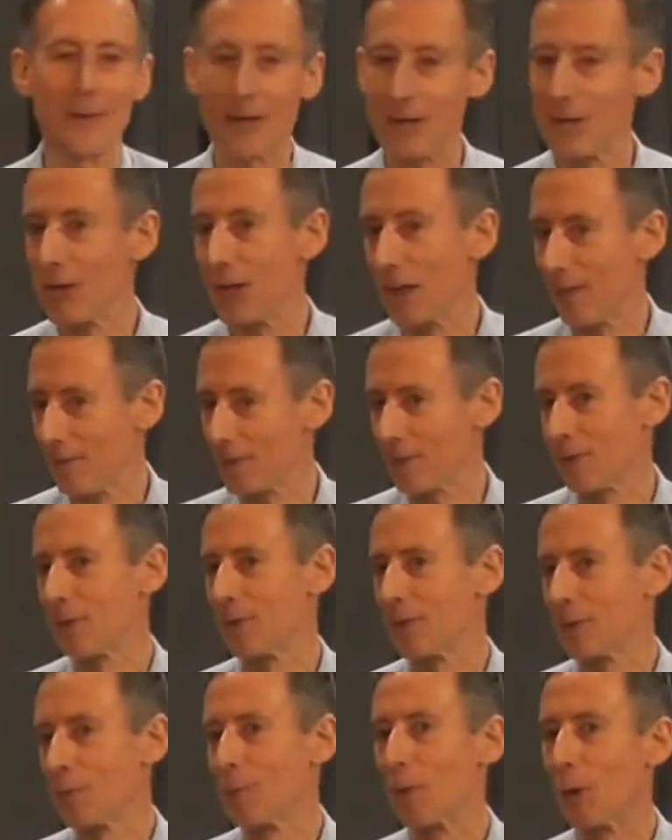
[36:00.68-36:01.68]
very nervous,
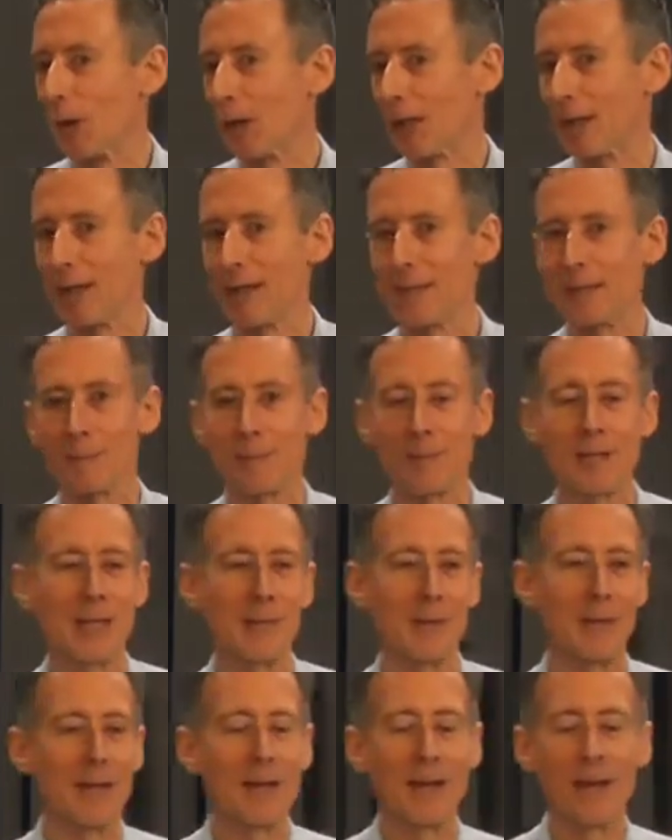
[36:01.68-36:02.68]
you're more inclined to pee.
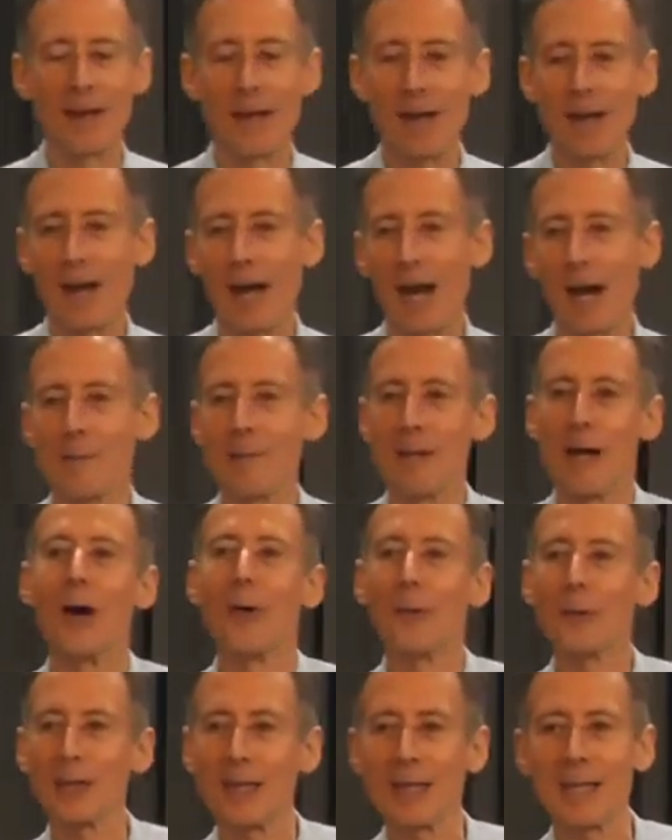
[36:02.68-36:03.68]
But I'd been
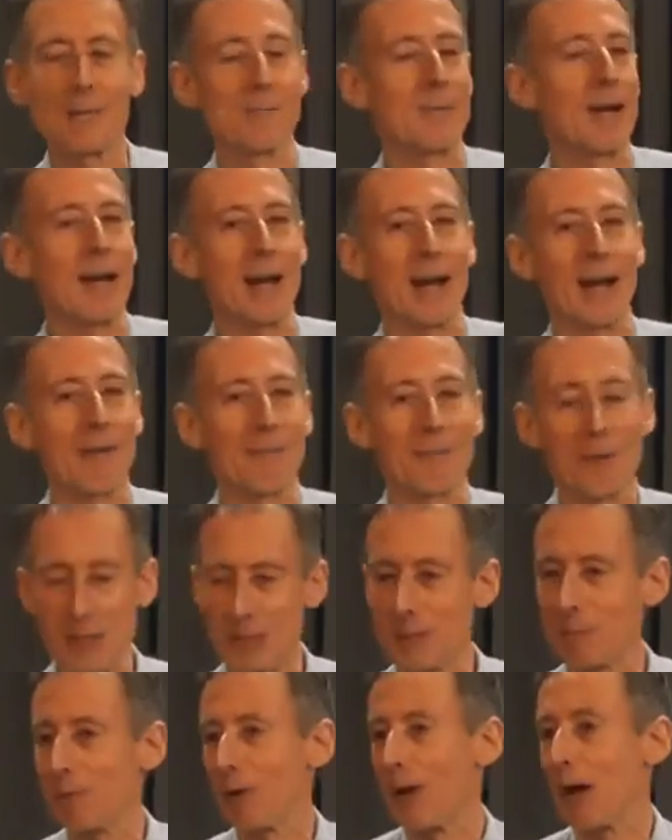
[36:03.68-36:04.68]
holding it in, but I
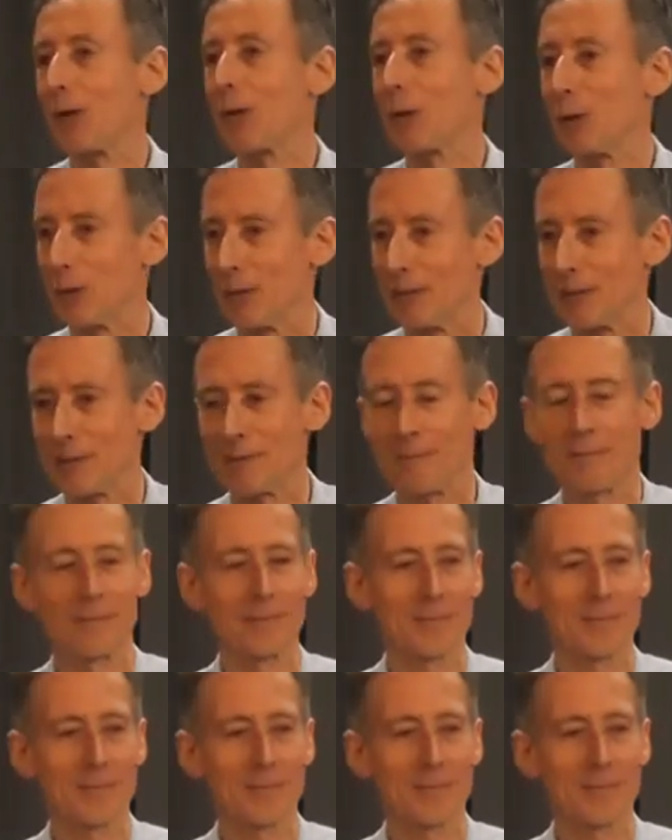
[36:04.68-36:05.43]
reached where I couldn't.